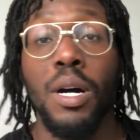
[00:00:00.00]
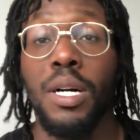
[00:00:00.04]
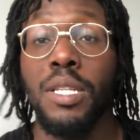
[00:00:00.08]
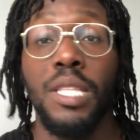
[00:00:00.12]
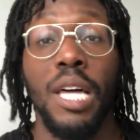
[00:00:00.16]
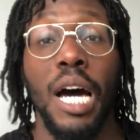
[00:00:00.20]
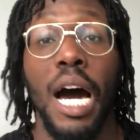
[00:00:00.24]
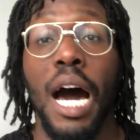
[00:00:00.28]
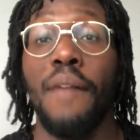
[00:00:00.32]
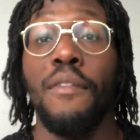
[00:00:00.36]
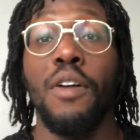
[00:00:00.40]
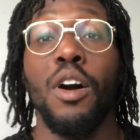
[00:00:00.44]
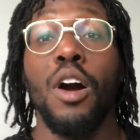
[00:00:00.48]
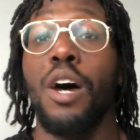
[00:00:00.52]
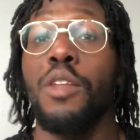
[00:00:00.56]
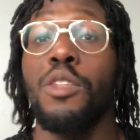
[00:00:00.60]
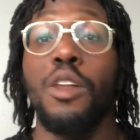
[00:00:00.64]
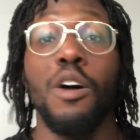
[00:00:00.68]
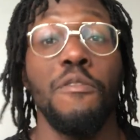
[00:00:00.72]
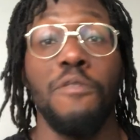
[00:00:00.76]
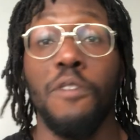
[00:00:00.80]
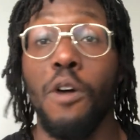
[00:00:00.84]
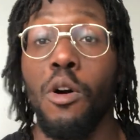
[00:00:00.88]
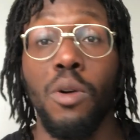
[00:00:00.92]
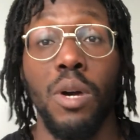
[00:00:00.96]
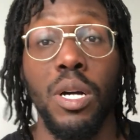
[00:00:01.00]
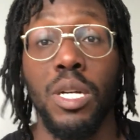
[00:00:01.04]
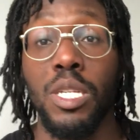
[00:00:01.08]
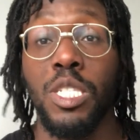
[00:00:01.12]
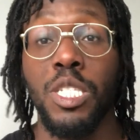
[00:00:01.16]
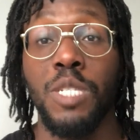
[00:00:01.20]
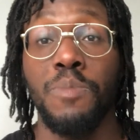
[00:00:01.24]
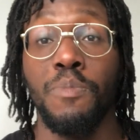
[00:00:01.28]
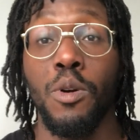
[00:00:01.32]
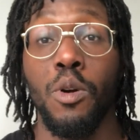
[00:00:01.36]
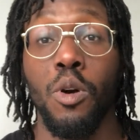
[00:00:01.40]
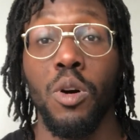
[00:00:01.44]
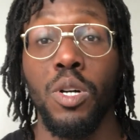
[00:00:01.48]
they haven't got no
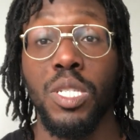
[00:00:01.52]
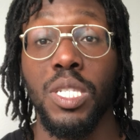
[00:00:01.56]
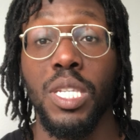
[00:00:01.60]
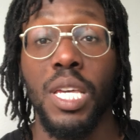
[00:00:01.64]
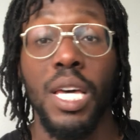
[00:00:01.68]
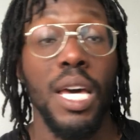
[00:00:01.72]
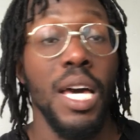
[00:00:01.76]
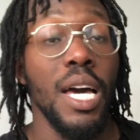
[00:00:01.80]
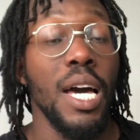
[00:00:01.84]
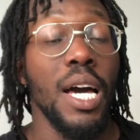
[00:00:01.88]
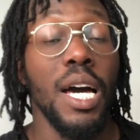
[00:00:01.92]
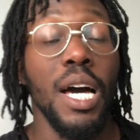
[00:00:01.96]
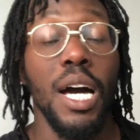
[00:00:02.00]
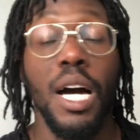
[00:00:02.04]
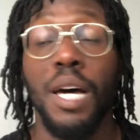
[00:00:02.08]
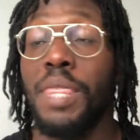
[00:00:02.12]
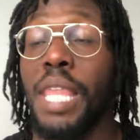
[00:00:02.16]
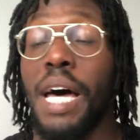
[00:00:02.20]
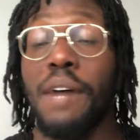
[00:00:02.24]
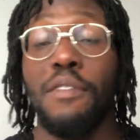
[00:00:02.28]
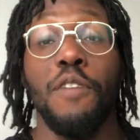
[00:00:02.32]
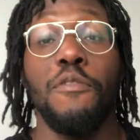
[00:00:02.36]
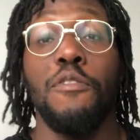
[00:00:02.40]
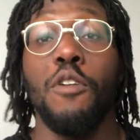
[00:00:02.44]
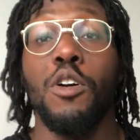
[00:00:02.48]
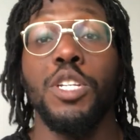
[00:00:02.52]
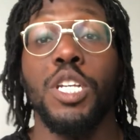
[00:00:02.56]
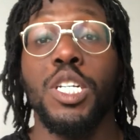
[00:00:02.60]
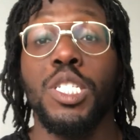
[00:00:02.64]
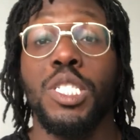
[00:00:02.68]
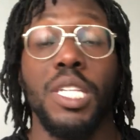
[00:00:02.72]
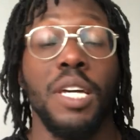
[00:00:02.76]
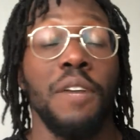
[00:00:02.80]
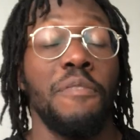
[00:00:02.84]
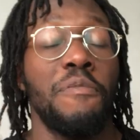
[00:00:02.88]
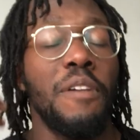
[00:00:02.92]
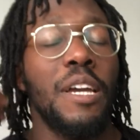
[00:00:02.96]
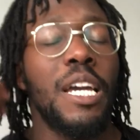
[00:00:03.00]
focus, because they're on the phone,
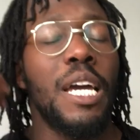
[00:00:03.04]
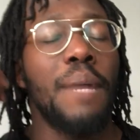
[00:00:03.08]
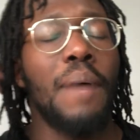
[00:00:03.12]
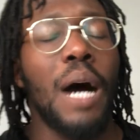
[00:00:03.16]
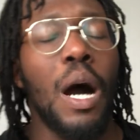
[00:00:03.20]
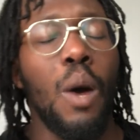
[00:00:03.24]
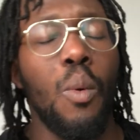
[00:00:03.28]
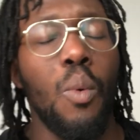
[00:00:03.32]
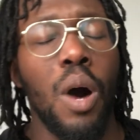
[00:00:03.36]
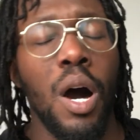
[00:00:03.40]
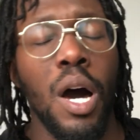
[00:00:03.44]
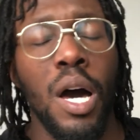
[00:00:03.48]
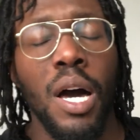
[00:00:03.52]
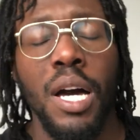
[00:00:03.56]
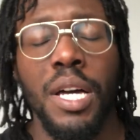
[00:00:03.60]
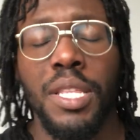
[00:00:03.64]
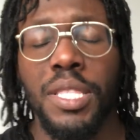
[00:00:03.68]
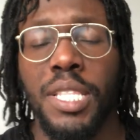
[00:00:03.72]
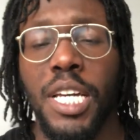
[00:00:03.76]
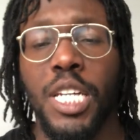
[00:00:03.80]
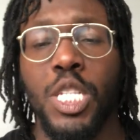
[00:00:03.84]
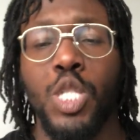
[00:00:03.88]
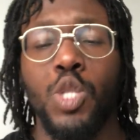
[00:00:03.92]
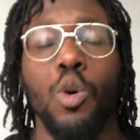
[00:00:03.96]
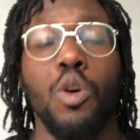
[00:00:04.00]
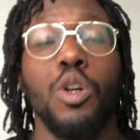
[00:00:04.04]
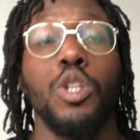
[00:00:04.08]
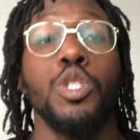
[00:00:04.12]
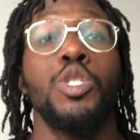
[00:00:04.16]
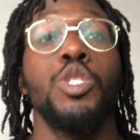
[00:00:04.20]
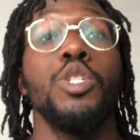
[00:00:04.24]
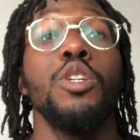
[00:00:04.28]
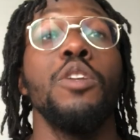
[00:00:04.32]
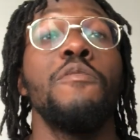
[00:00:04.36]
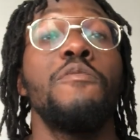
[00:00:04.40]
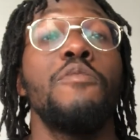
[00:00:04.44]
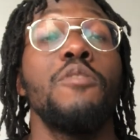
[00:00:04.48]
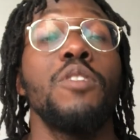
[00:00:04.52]
just think about what they're just talking to
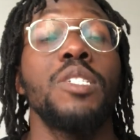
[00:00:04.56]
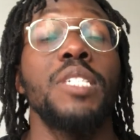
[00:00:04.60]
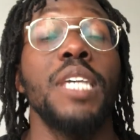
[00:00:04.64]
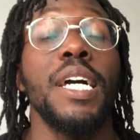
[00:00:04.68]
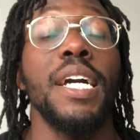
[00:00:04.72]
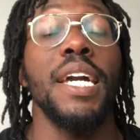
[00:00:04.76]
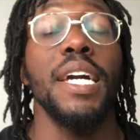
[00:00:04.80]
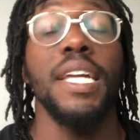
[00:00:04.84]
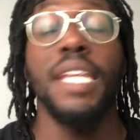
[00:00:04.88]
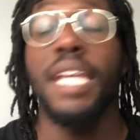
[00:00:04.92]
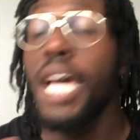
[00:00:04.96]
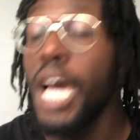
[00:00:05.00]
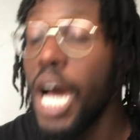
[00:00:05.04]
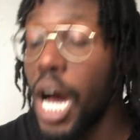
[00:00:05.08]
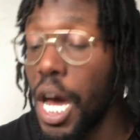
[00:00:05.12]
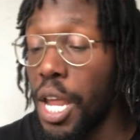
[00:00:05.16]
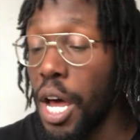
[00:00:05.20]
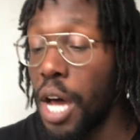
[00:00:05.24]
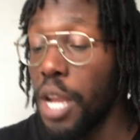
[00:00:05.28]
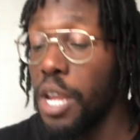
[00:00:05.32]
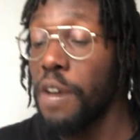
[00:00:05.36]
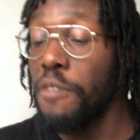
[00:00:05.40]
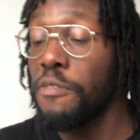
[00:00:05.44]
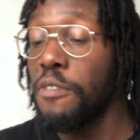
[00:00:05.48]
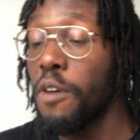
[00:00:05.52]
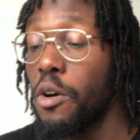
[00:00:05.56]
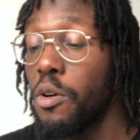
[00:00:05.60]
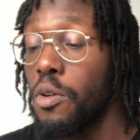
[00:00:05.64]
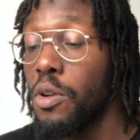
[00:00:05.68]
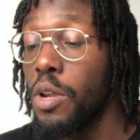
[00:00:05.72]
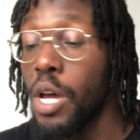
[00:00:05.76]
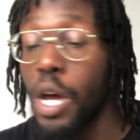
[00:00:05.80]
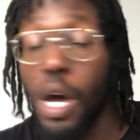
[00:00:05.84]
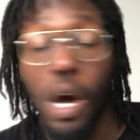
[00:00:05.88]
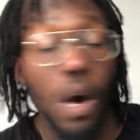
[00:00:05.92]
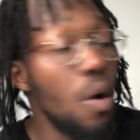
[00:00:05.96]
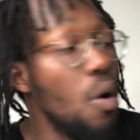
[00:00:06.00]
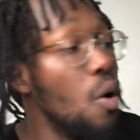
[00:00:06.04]
you for a second, and they're on the phone,
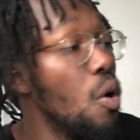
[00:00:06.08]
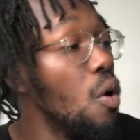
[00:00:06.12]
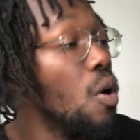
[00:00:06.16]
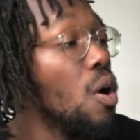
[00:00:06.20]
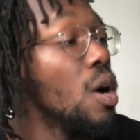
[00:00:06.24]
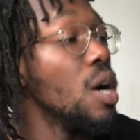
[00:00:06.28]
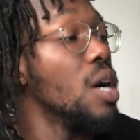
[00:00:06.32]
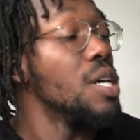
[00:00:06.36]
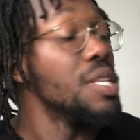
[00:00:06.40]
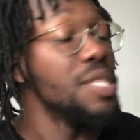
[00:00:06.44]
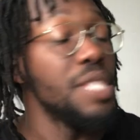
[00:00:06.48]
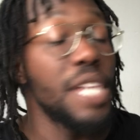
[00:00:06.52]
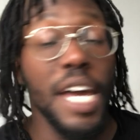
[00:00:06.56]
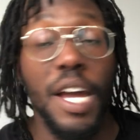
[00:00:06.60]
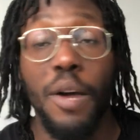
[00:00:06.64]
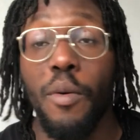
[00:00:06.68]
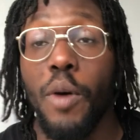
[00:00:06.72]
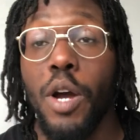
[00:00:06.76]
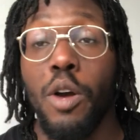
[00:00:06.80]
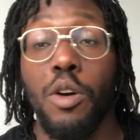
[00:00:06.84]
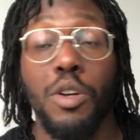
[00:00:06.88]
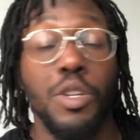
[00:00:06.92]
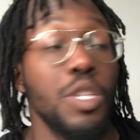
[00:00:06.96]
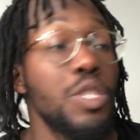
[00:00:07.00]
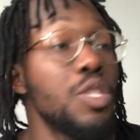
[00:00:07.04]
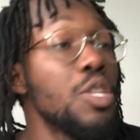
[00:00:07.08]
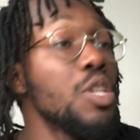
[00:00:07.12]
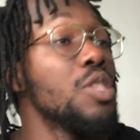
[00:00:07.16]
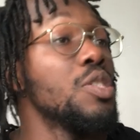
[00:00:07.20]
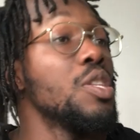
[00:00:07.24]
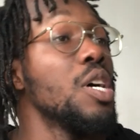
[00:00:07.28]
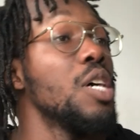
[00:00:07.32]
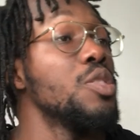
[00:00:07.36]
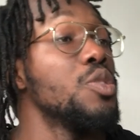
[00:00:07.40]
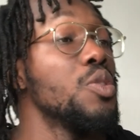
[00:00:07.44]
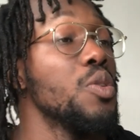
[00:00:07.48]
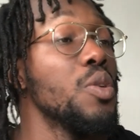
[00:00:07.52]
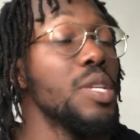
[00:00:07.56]
or they're
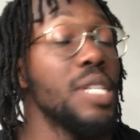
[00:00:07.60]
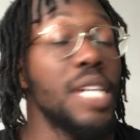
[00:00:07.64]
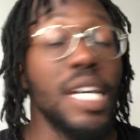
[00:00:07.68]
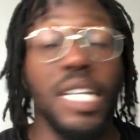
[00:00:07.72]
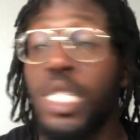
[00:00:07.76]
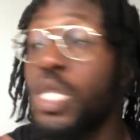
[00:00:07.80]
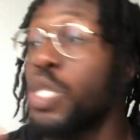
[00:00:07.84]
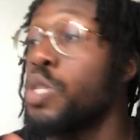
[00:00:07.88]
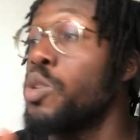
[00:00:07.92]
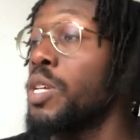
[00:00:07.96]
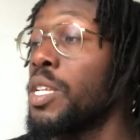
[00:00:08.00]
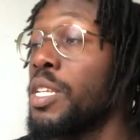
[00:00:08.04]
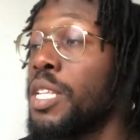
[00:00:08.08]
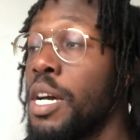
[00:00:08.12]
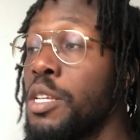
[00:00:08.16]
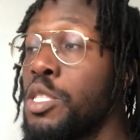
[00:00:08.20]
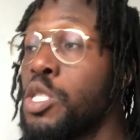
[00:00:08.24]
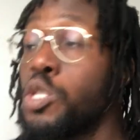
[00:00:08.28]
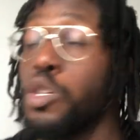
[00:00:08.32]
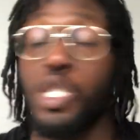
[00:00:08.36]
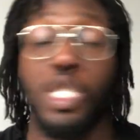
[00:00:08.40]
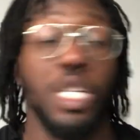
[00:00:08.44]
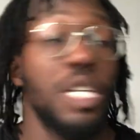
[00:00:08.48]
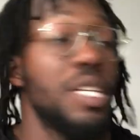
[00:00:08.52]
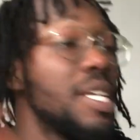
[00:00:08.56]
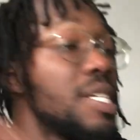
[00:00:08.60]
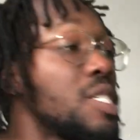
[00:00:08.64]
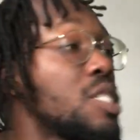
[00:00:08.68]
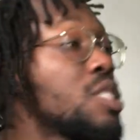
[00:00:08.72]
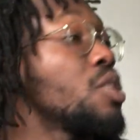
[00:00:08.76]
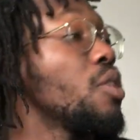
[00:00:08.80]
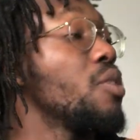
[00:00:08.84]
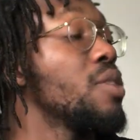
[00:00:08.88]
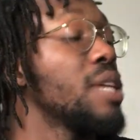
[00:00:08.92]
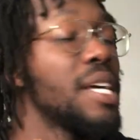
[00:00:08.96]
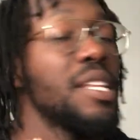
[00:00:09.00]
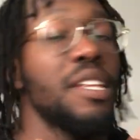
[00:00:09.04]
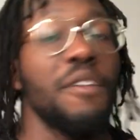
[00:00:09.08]
doing this, touching this
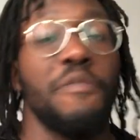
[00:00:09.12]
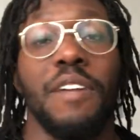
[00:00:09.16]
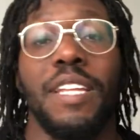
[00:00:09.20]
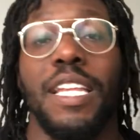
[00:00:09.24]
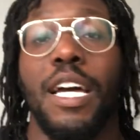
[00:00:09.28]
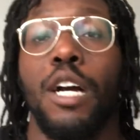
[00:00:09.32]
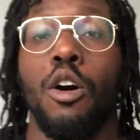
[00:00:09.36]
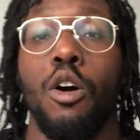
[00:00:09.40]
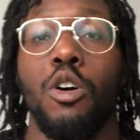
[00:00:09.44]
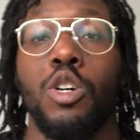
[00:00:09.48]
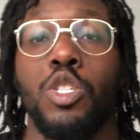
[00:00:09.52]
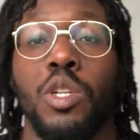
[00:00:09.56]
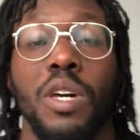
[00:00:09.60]
tone, and they think they're going.